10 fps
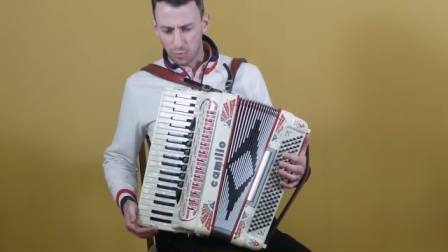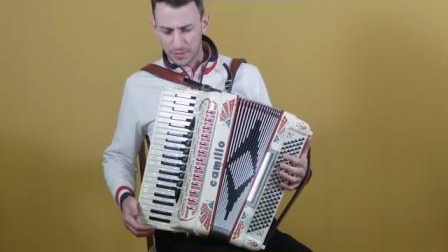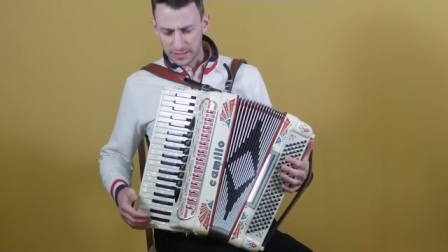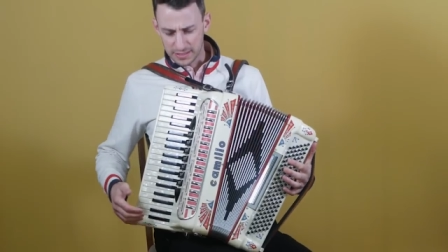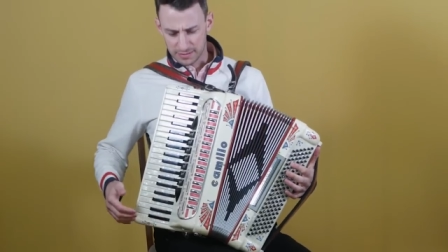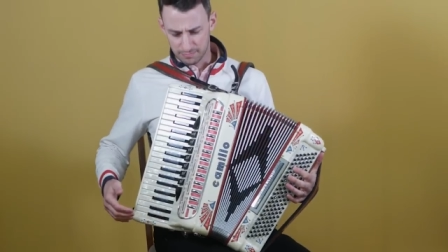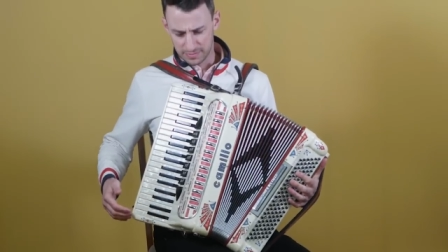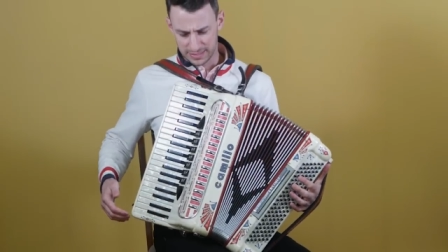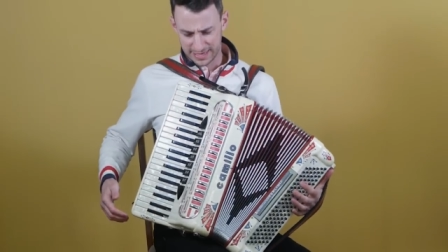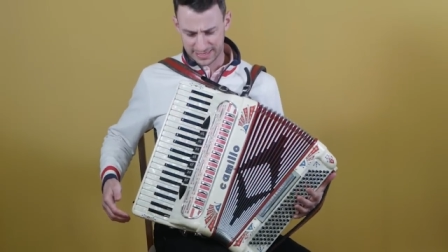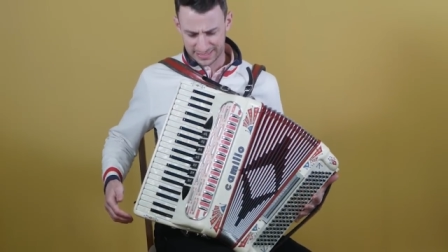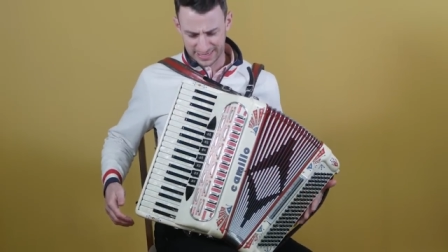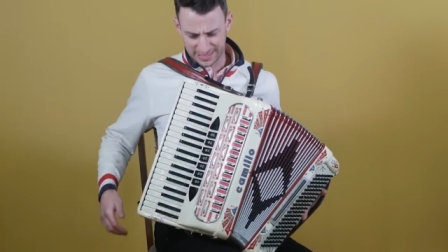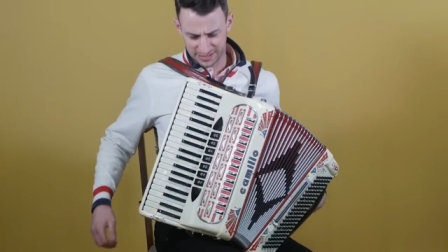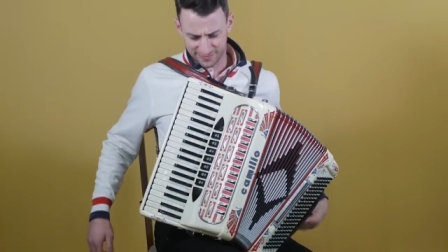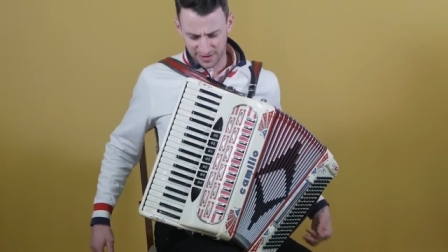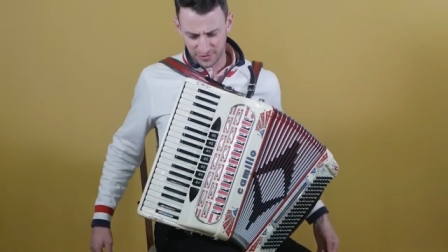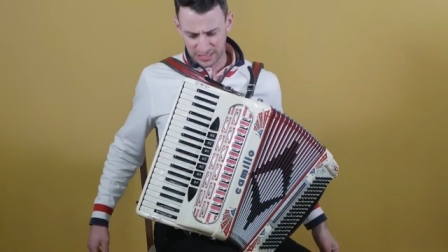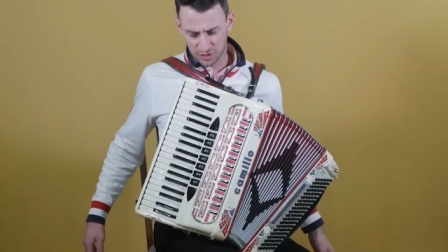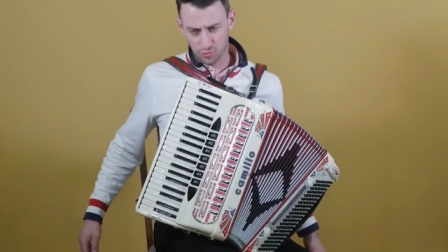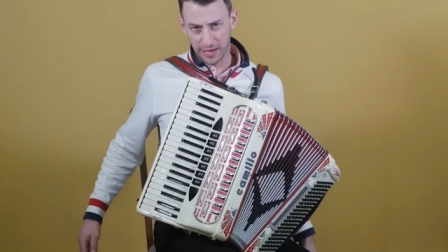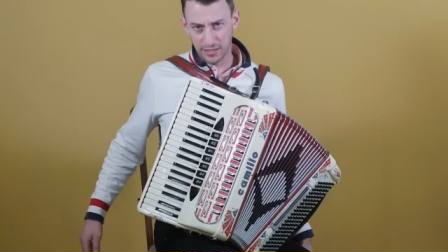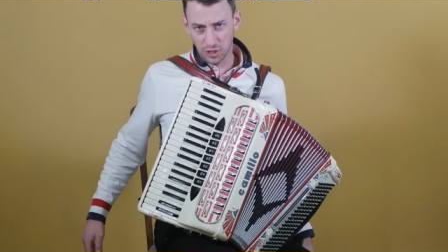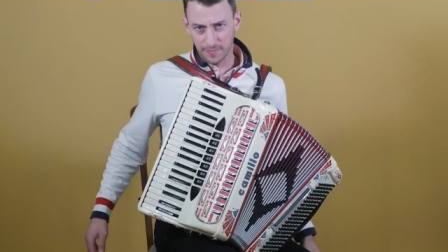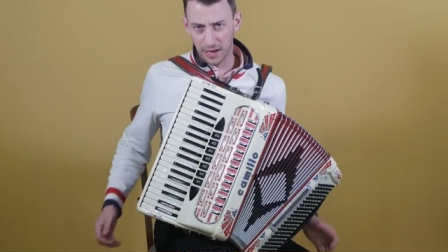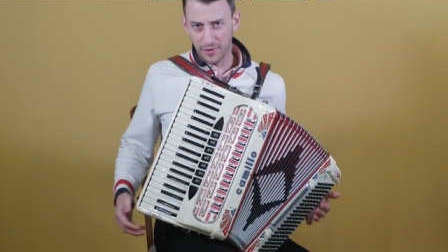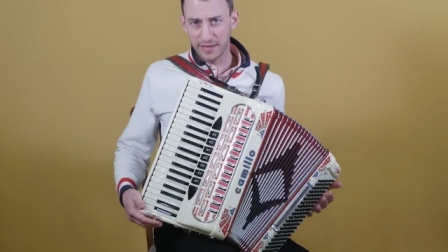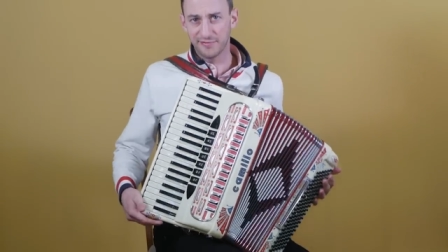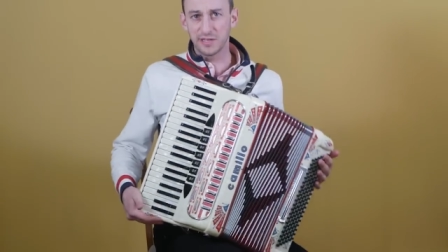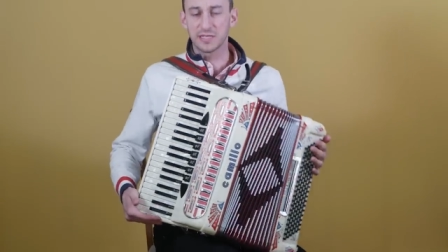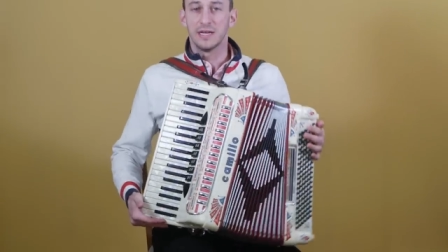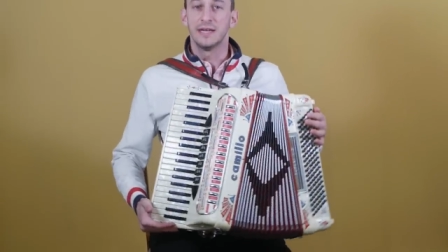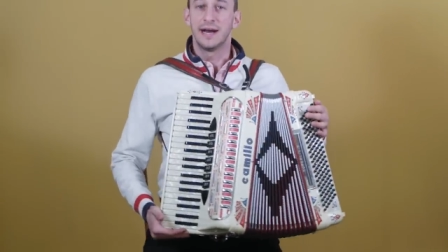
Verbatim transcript: opens. It's very strange on my right foot.